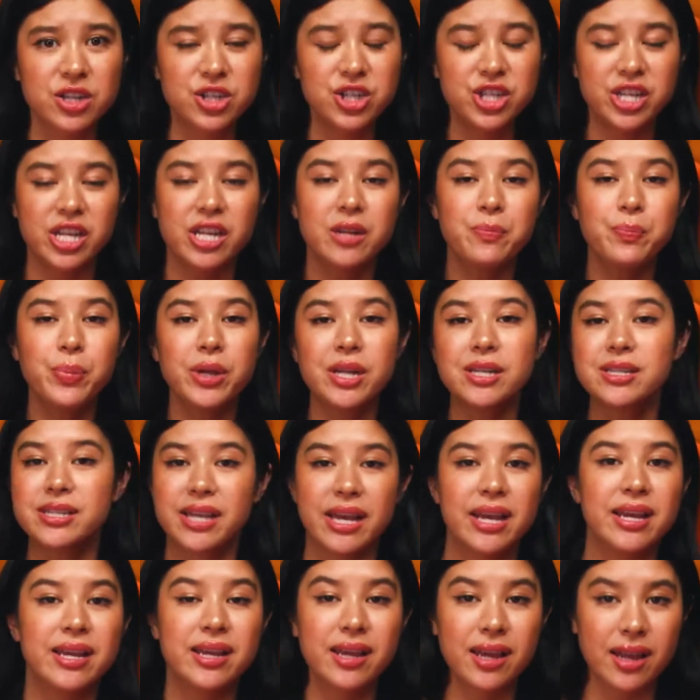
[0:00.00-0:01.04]
She'd been
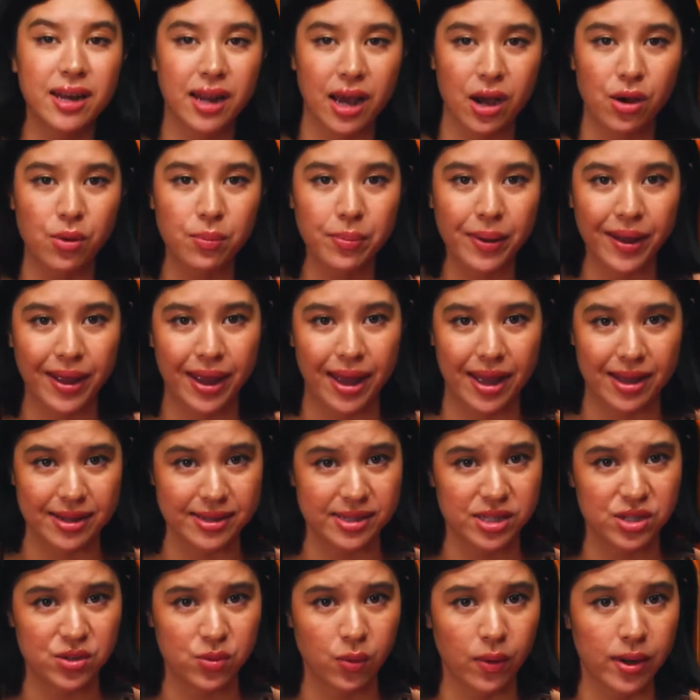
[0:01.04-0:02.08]
taken out by
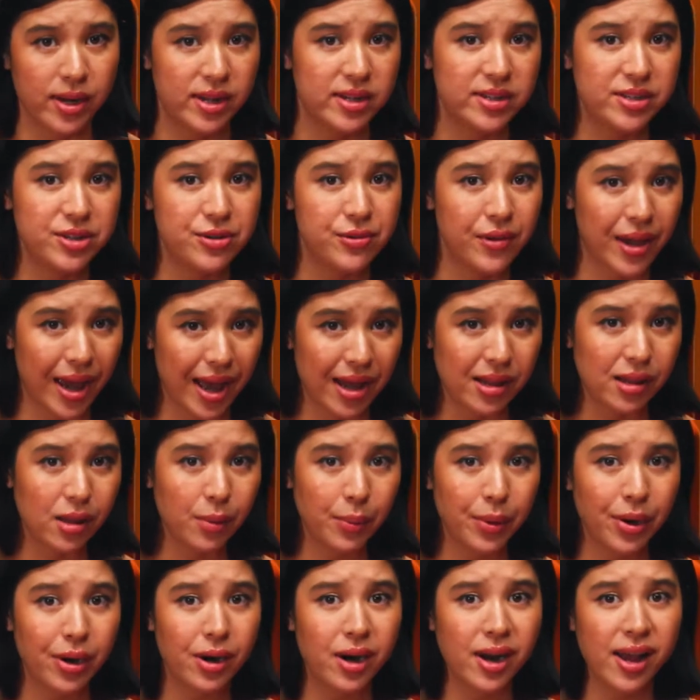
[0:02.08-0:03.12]
Ed's 22
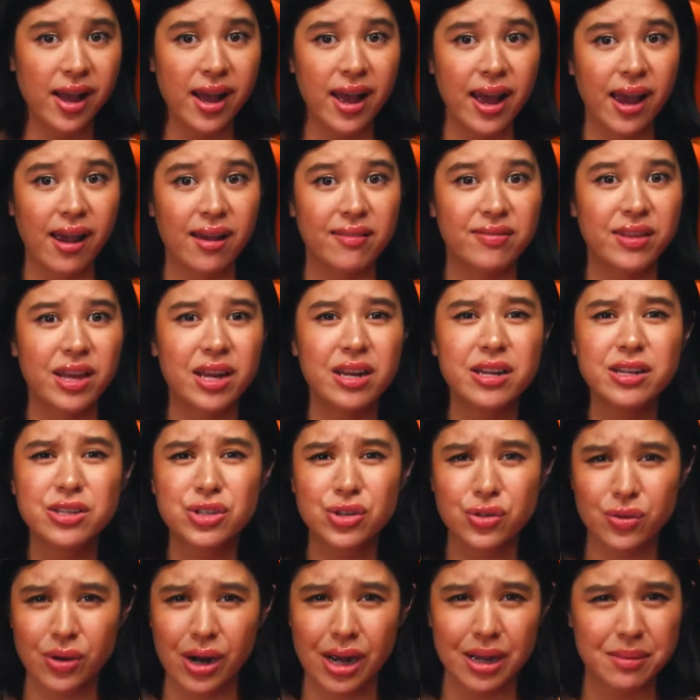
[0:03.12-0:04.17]
caliber, and they
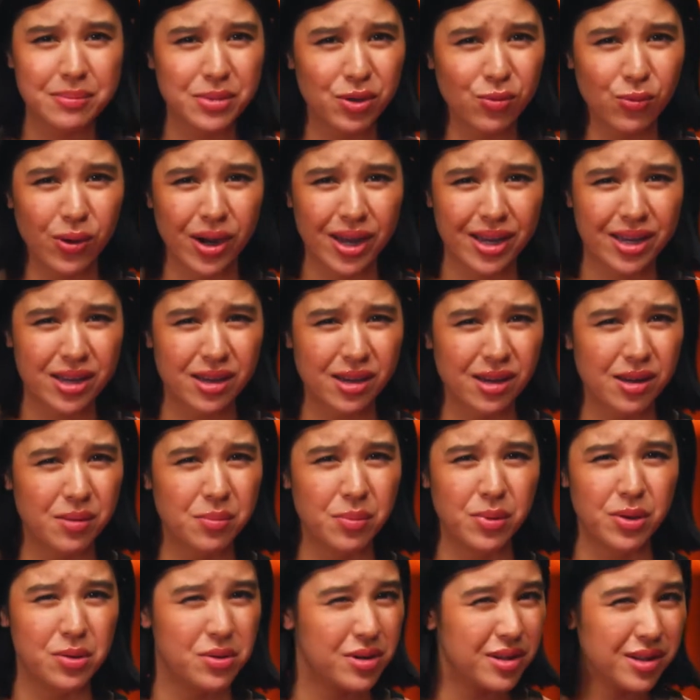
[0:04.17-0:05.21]
described the way he had
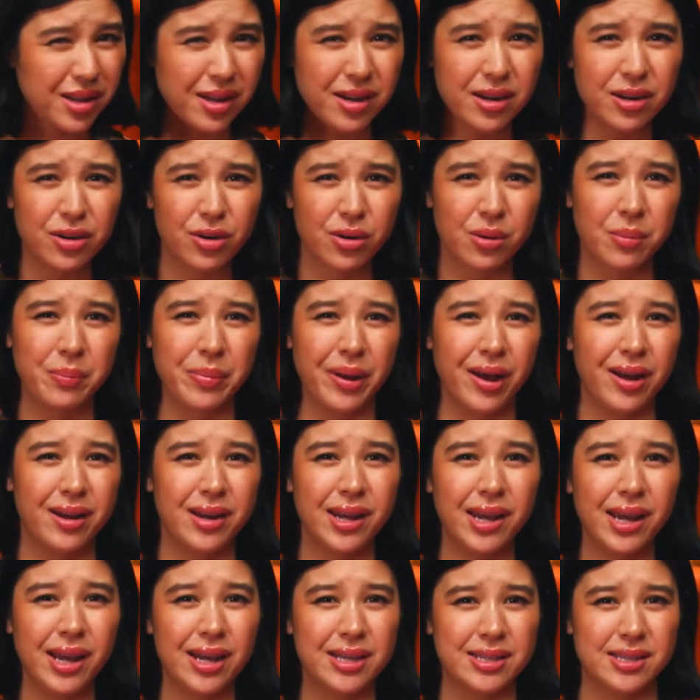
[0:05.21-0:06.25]
mutilated her
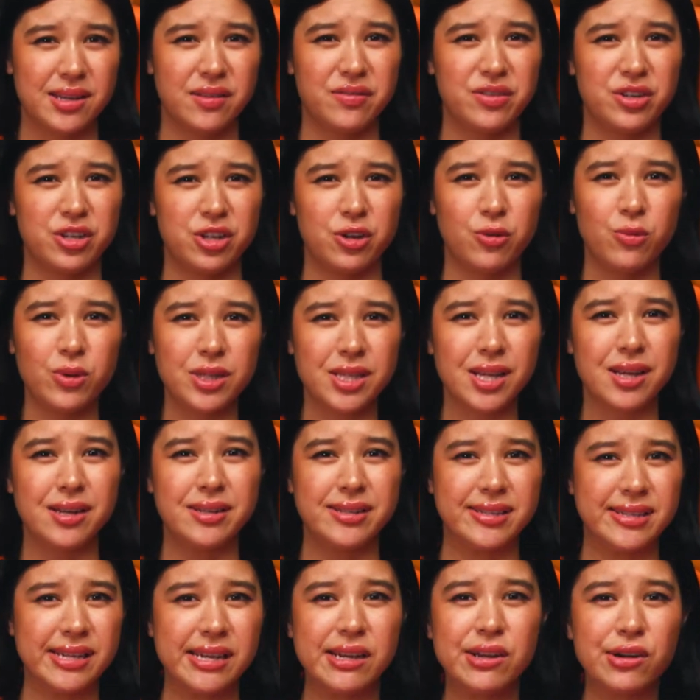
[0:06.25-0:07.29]
body as if she was a
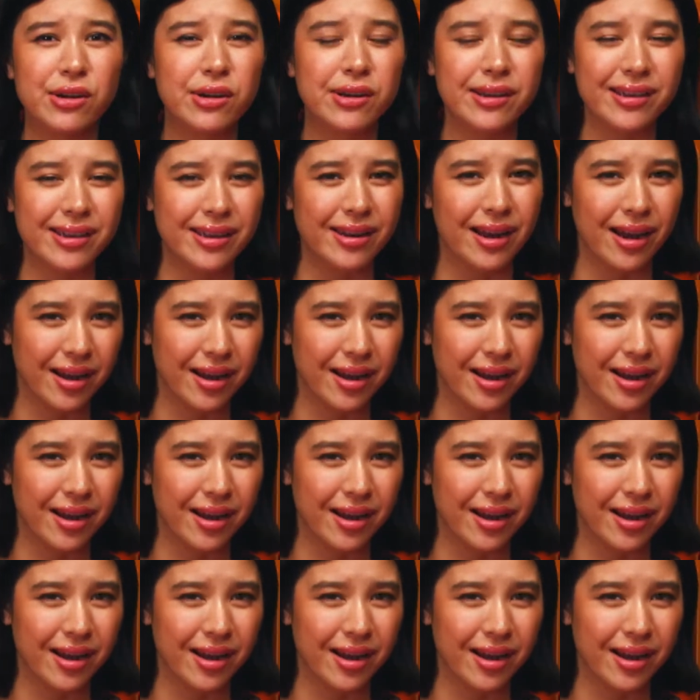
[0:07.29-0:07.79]
deer he'd